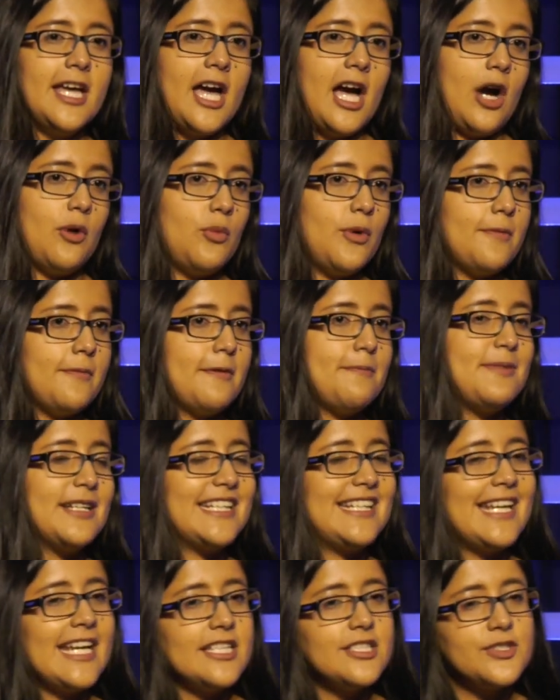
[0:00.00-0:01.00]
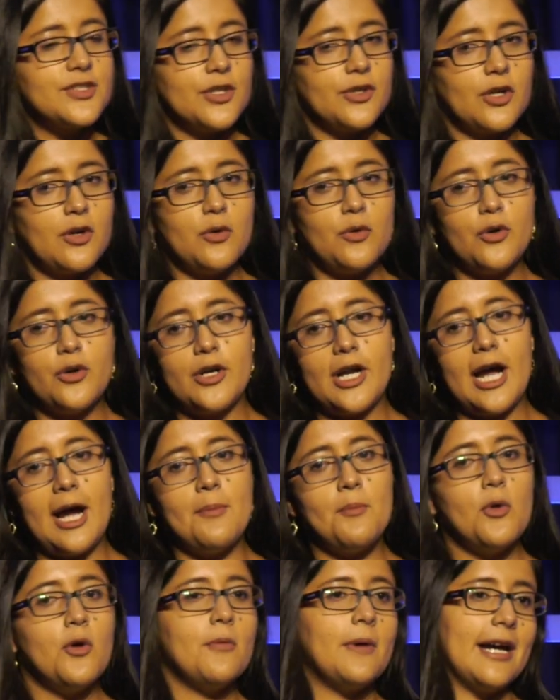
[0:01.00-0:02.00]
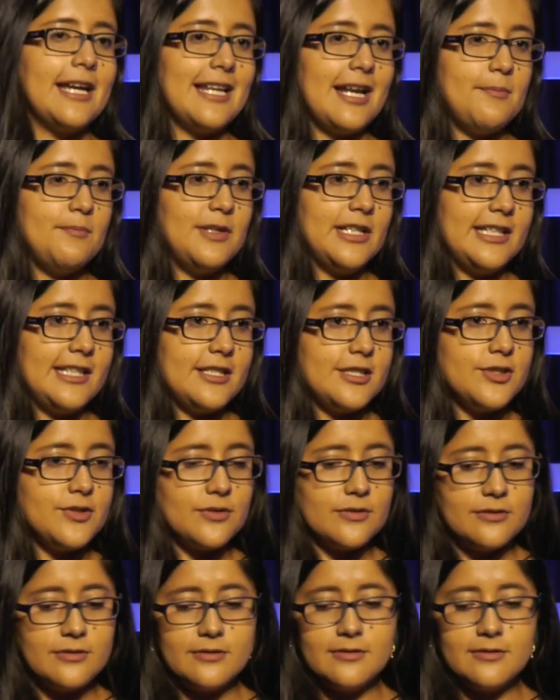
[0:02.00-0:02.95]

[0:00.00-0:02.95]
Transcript: a web application or a mobile application.